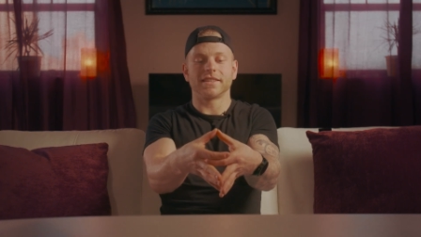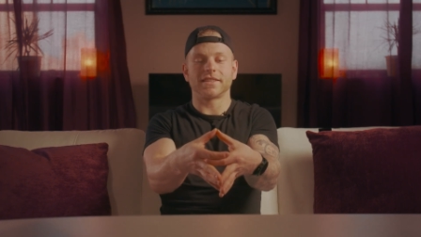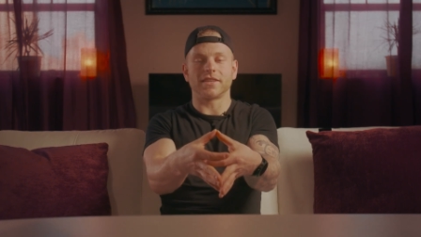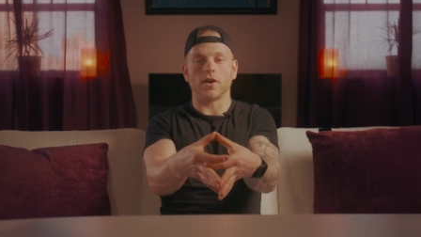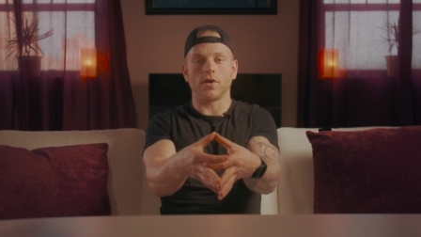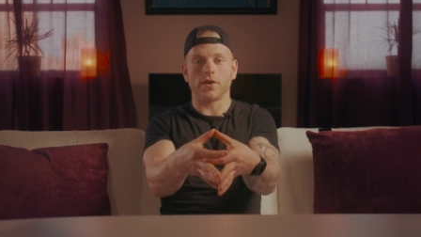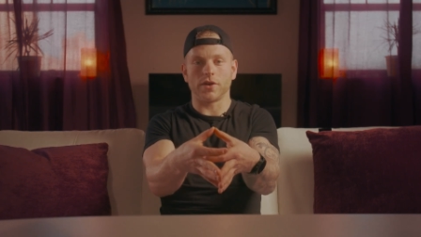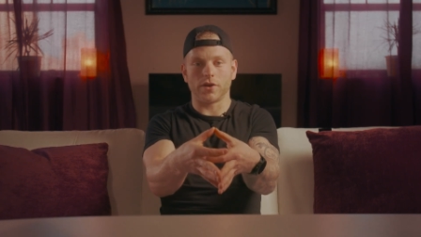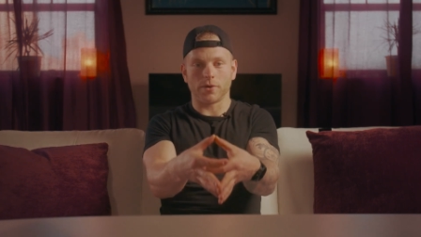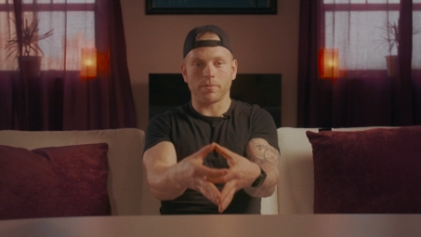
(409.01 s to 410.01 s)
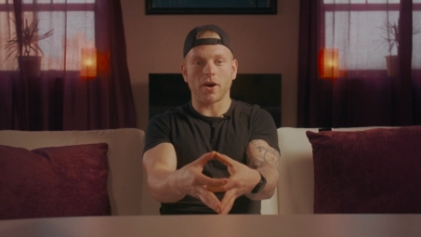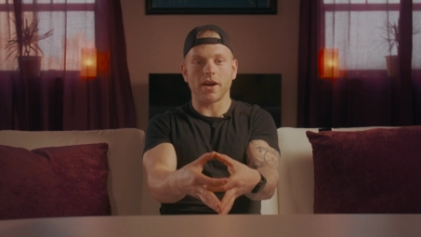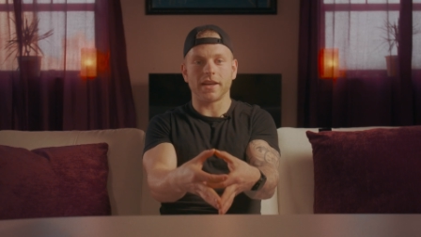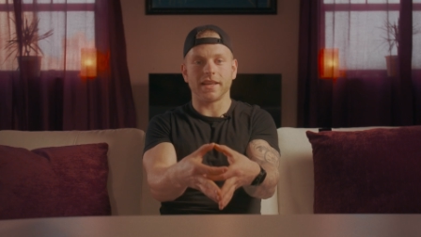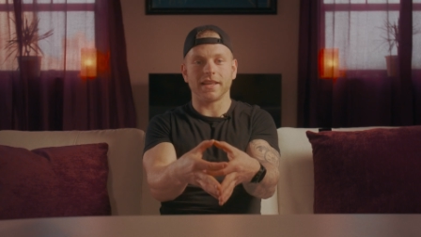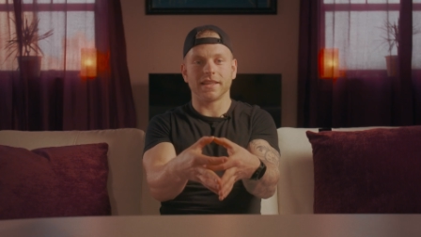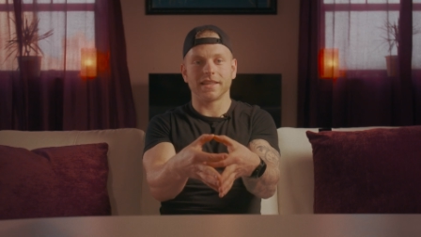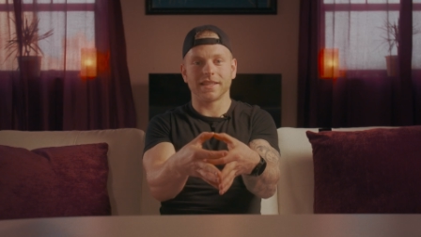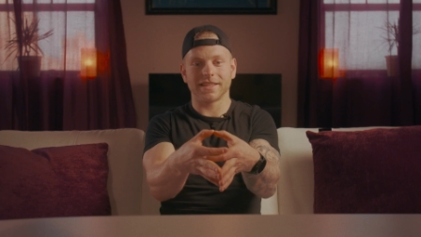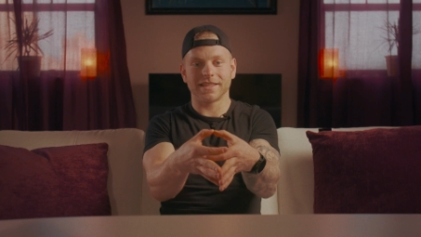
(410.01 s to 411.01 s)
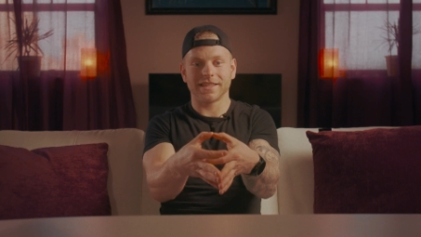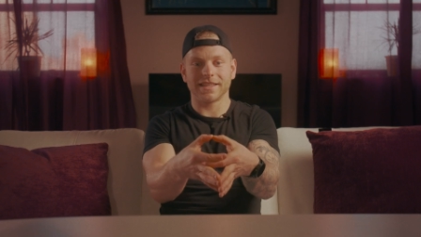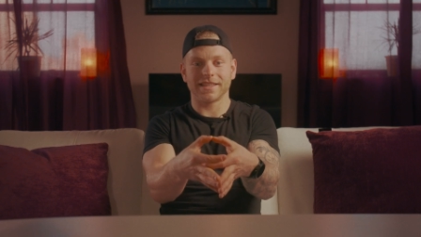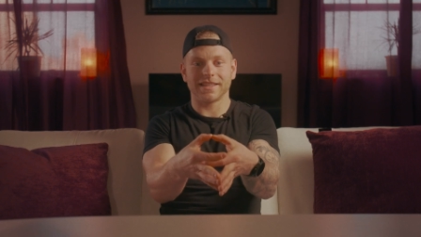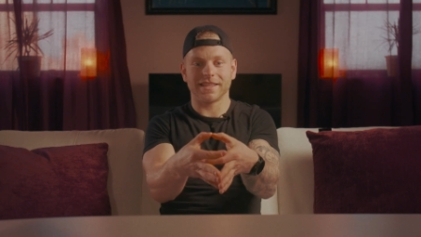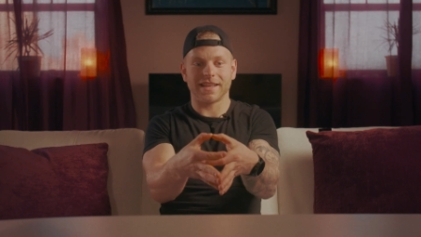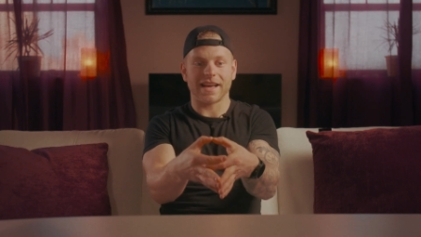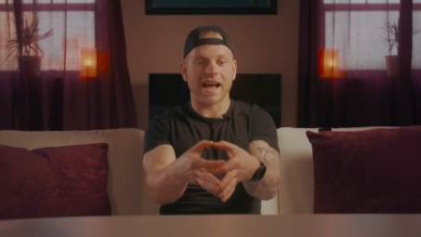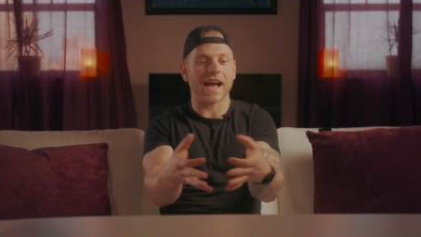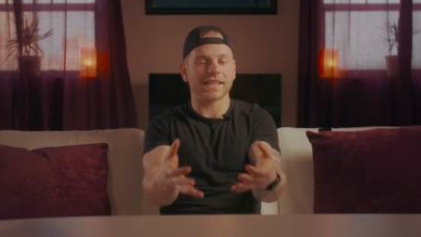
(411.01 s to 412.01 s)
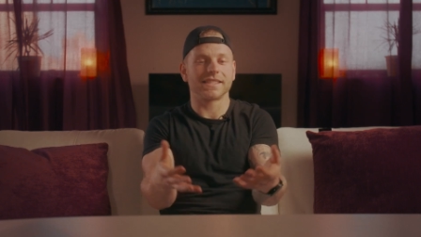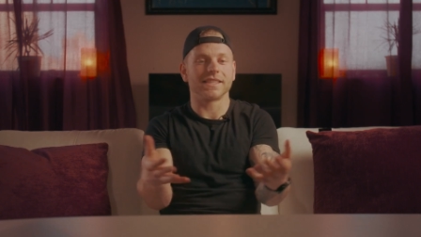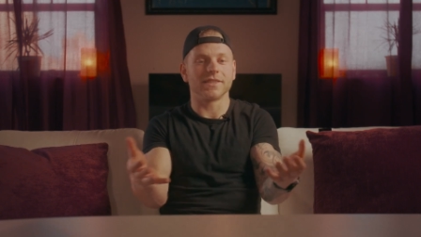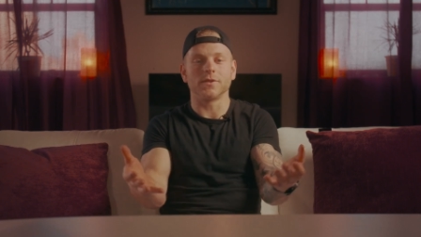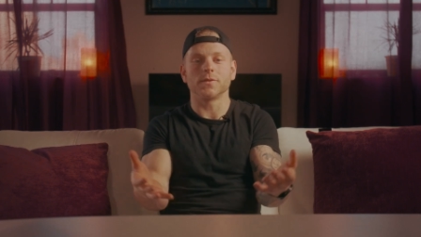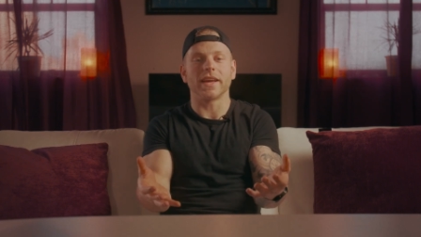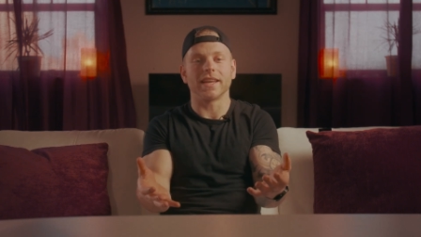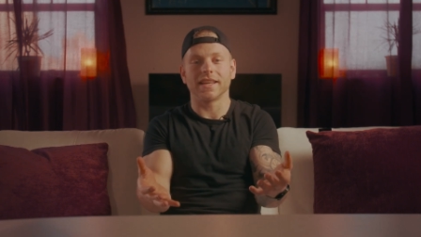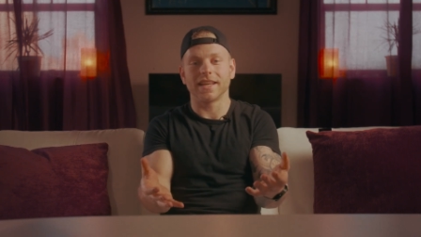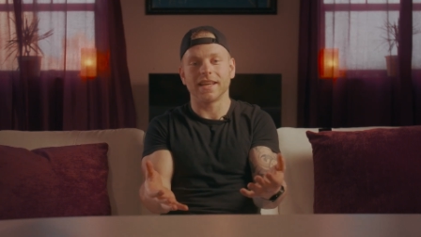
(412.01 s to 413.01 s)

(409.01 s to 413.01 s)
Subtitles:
so your body has to lose weight.